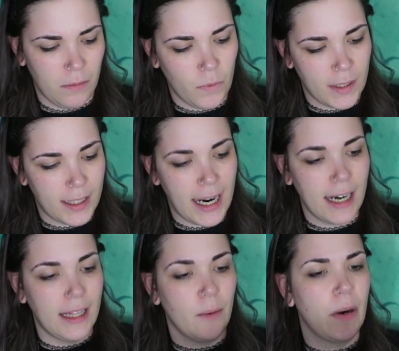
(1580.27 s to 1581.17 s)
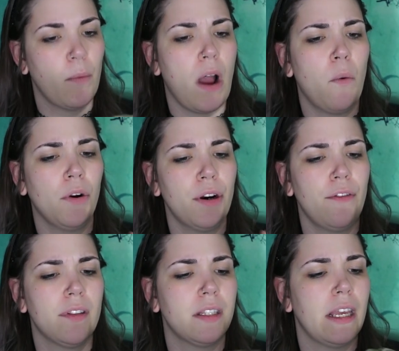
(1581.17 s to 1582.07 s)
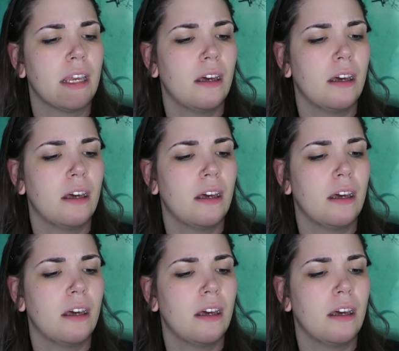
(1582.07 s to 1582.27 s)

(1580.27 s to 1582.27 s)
would stand in there, but I, I wonder if it's like